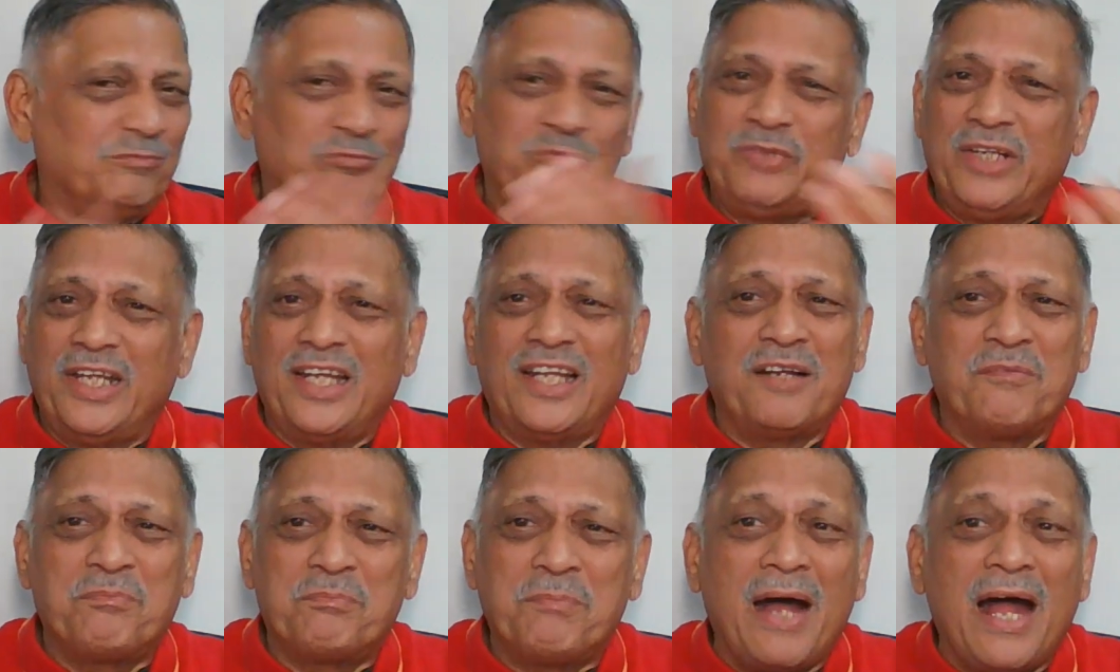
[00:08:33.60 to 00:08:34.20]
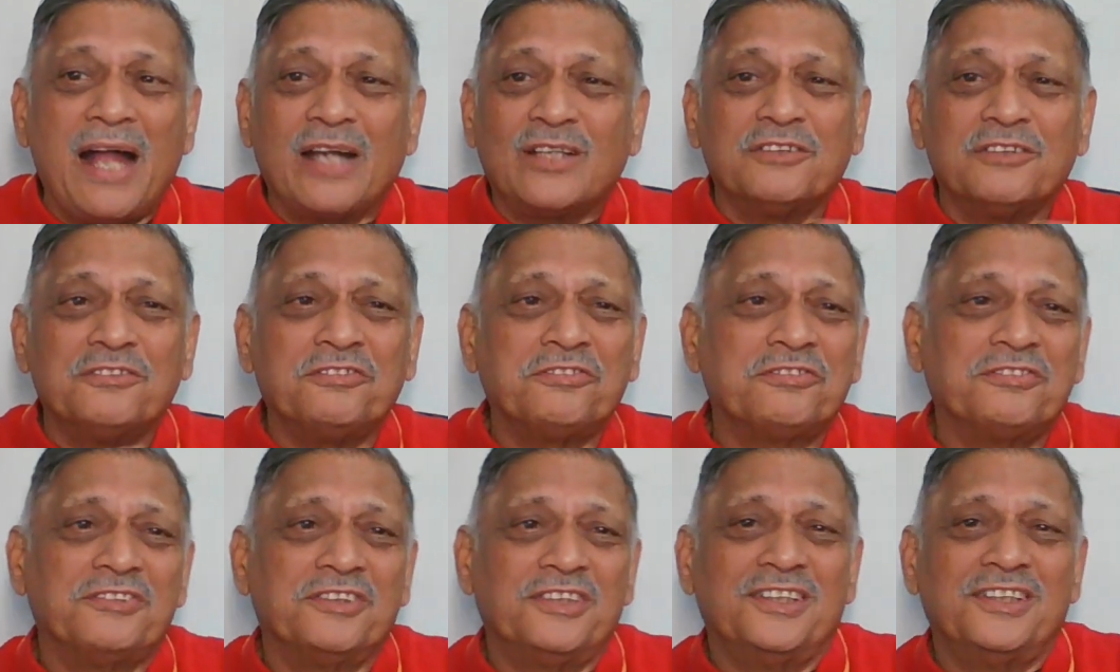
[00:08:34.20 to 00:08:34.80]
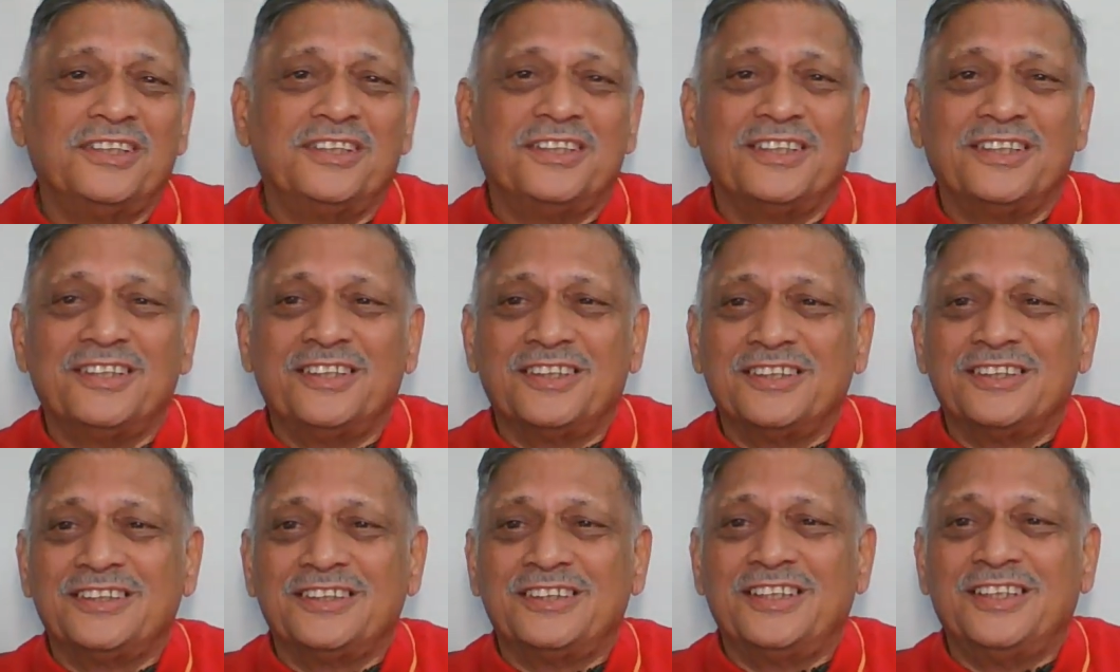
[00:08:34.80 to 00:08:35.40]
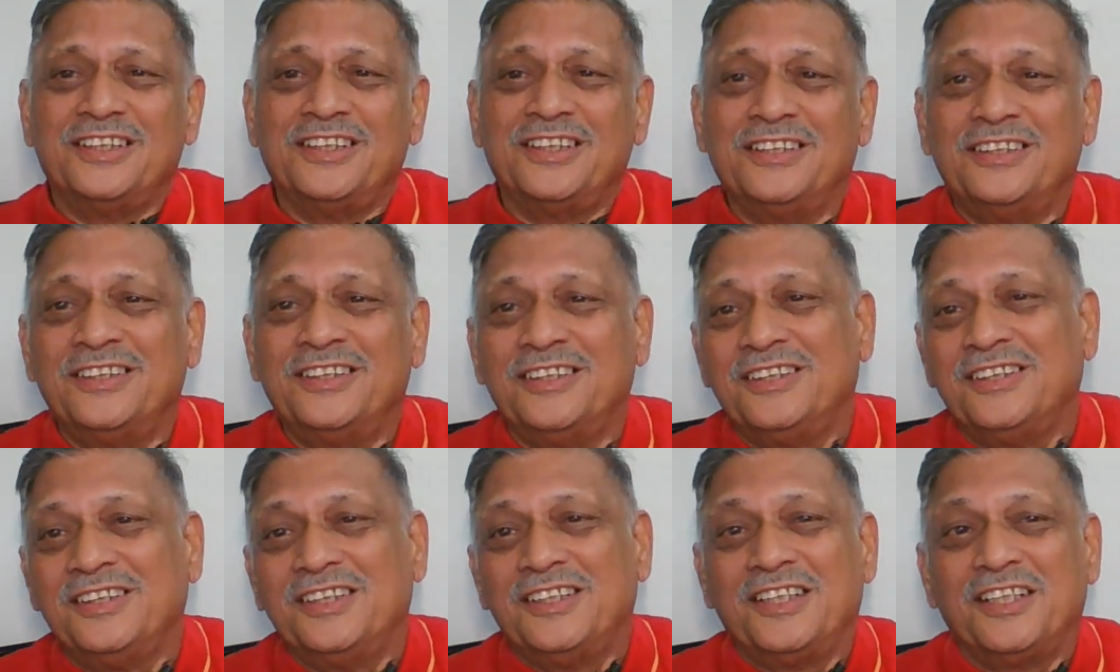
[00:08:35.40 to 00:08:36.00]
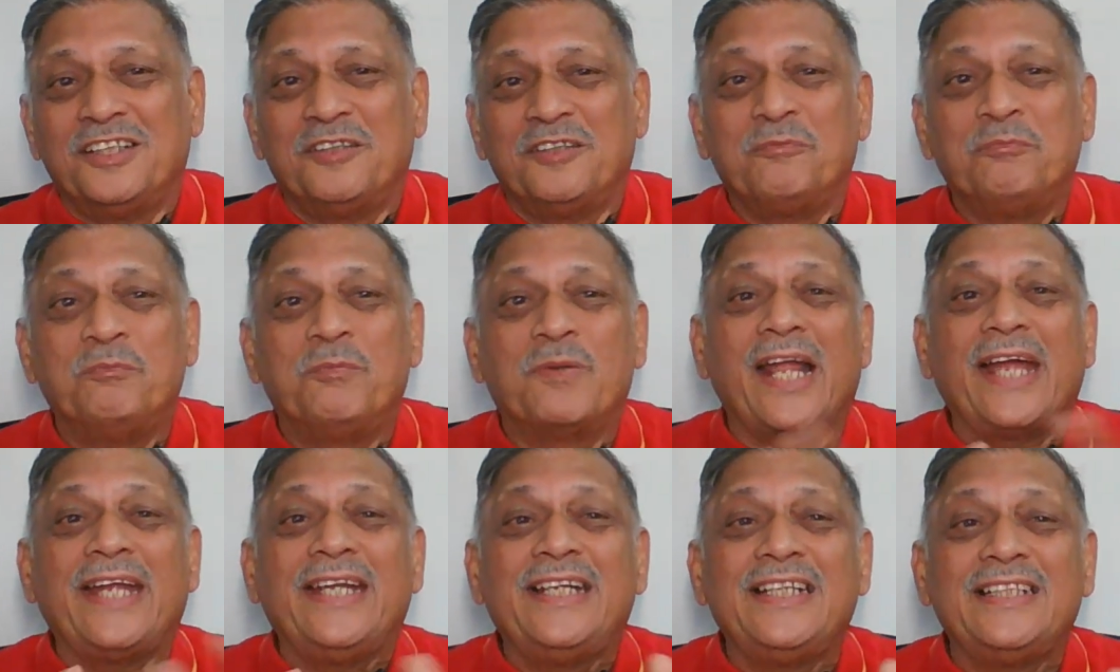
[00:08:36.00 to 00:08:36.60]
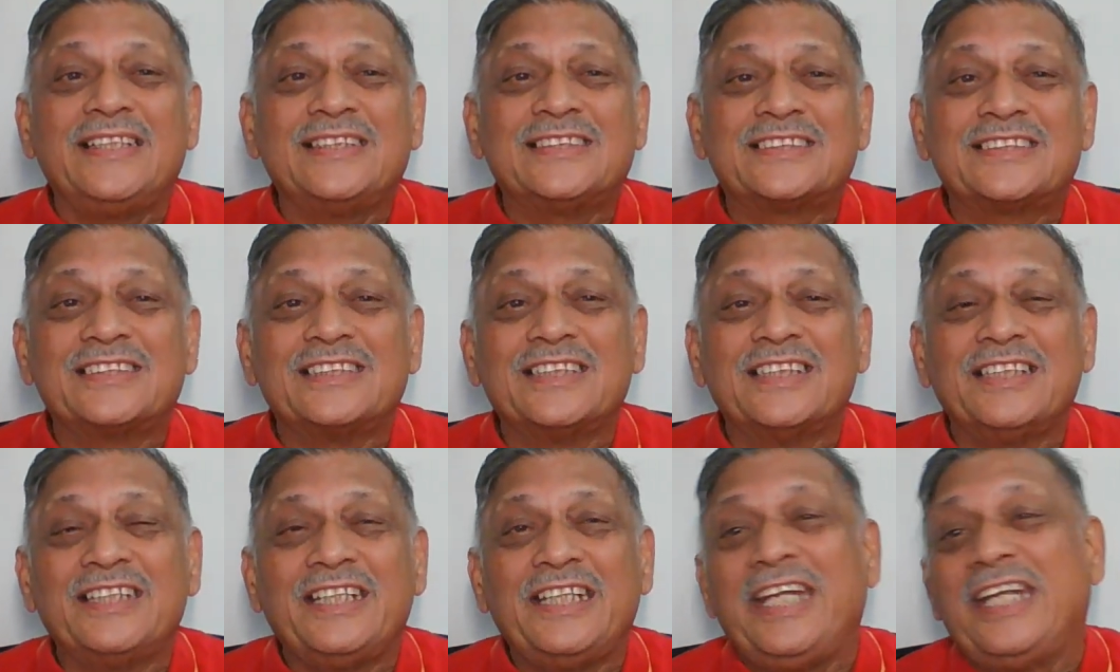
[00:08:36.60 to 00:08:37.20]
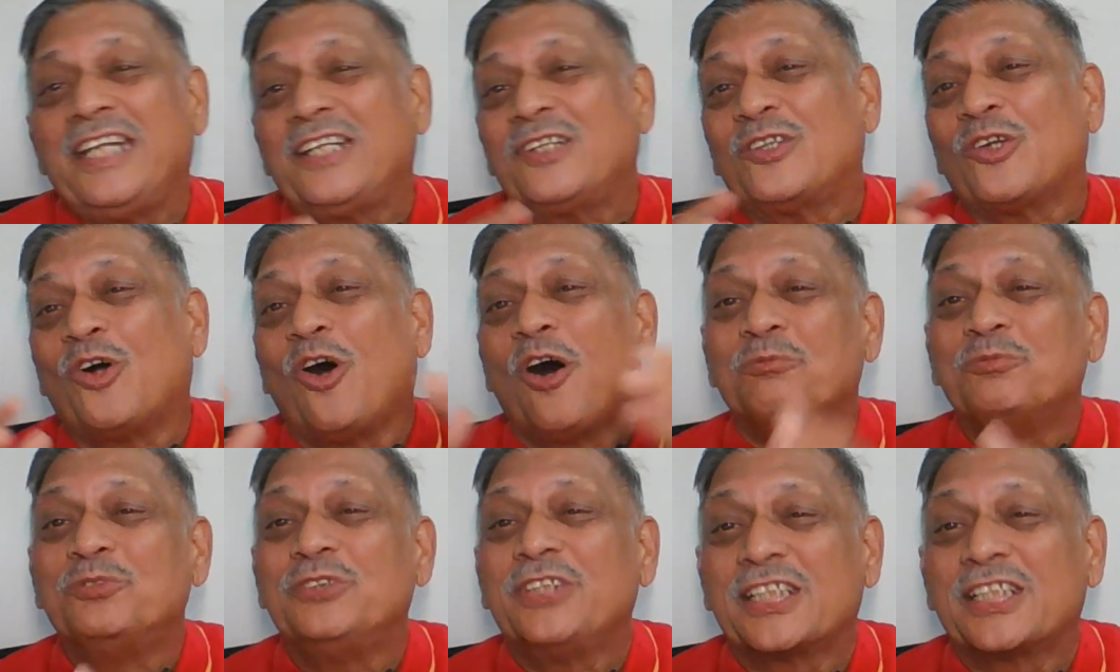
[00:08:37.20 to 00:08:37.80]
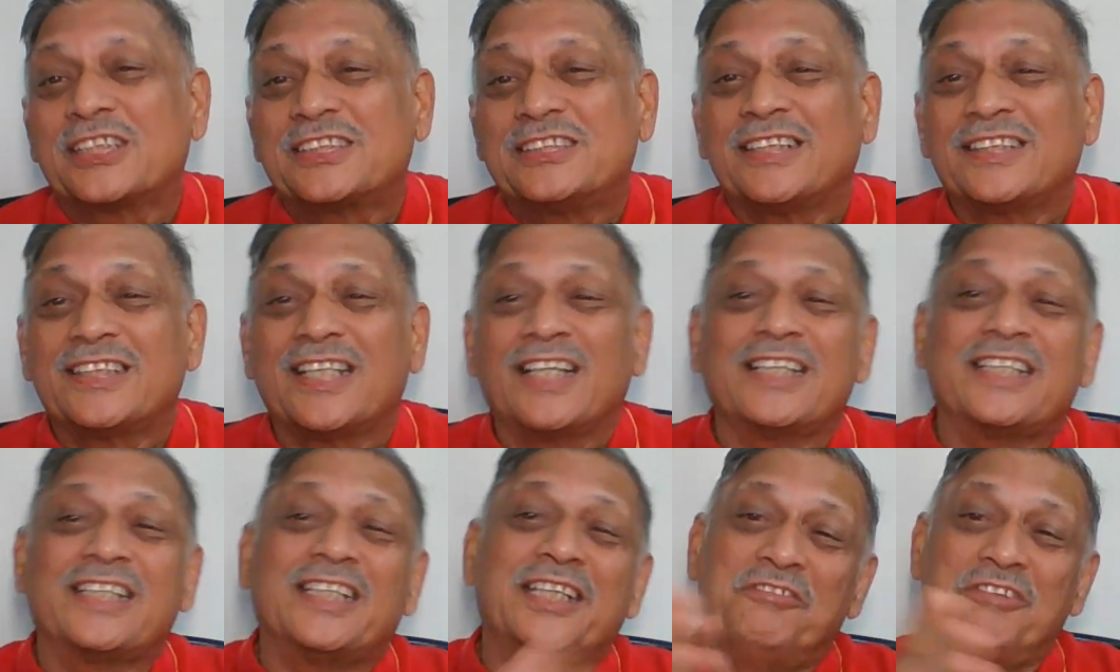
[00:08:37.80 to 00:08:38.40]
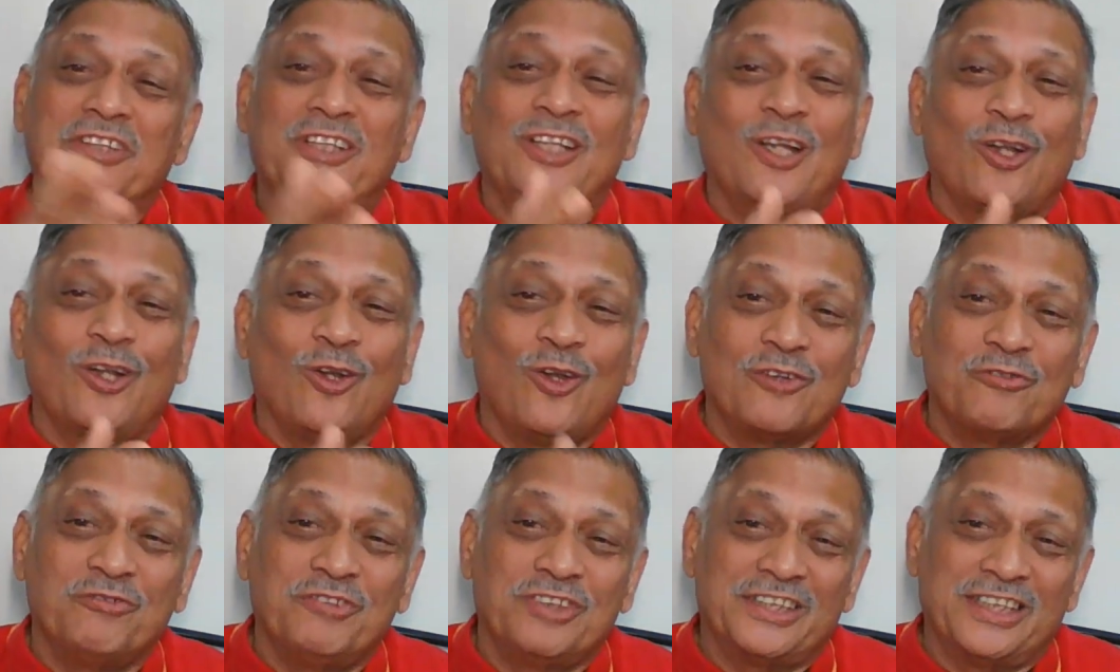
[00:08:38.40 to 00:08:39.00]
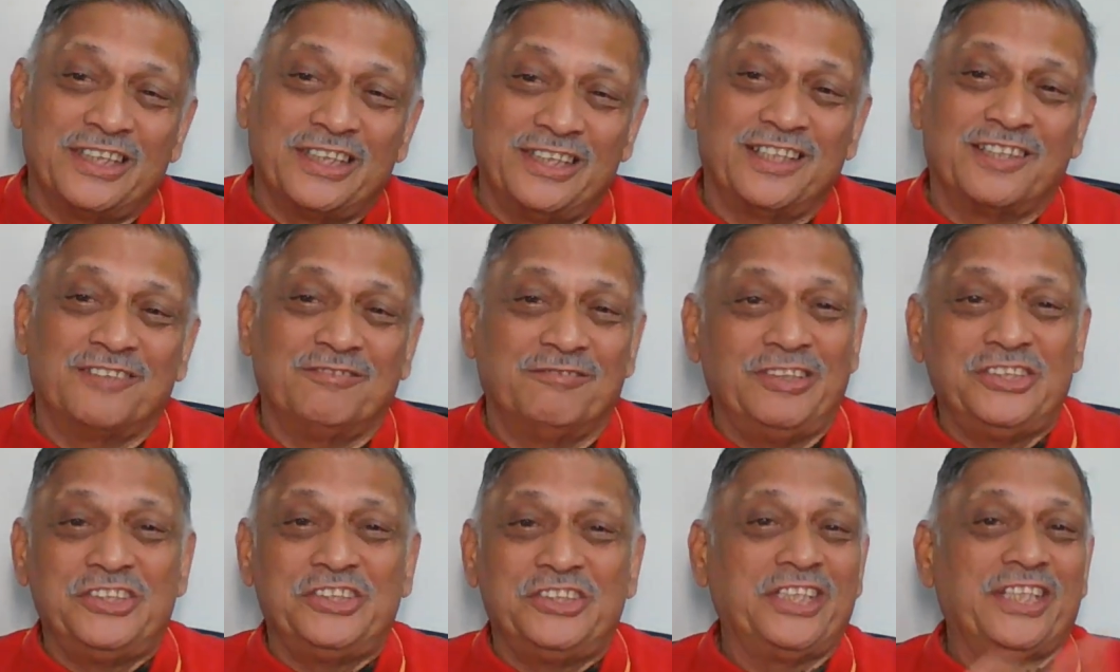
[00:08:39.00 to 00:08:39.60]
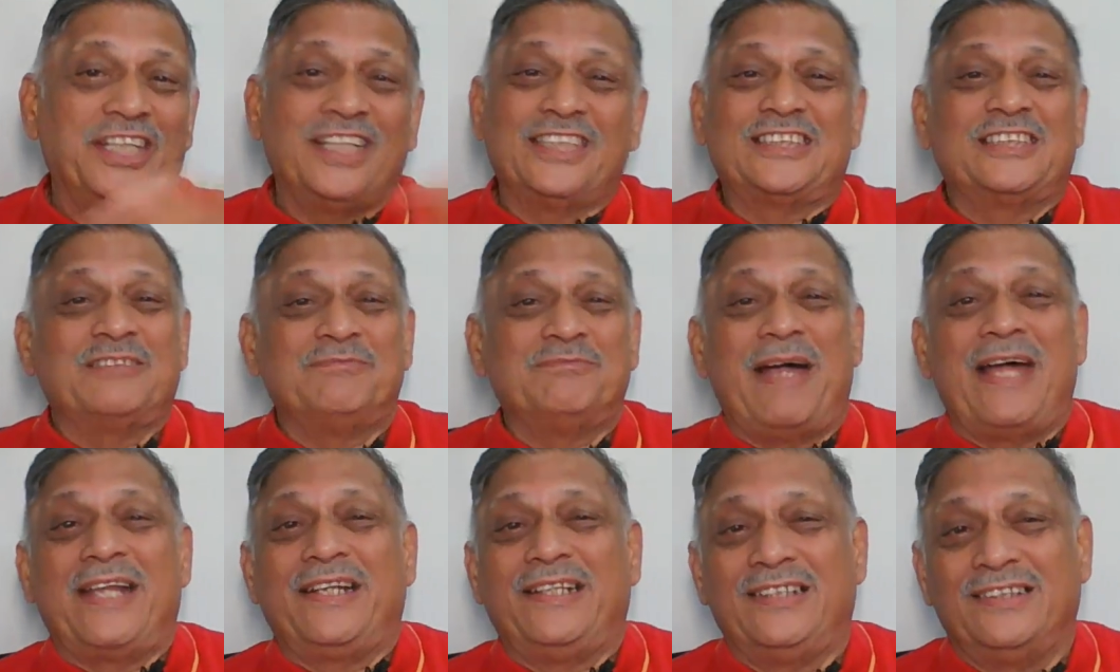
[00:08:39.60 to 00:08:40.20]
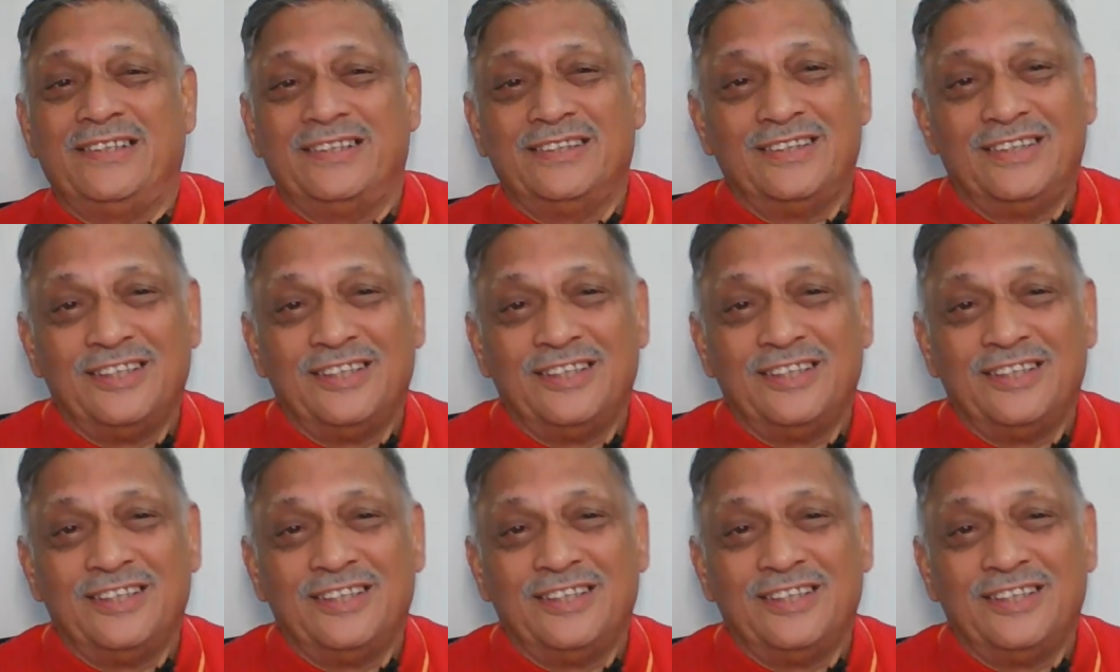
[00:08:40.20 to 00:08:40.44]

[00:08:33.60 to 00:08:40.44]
They are a part of the bride's 8 objects that are given along with her when she gets married.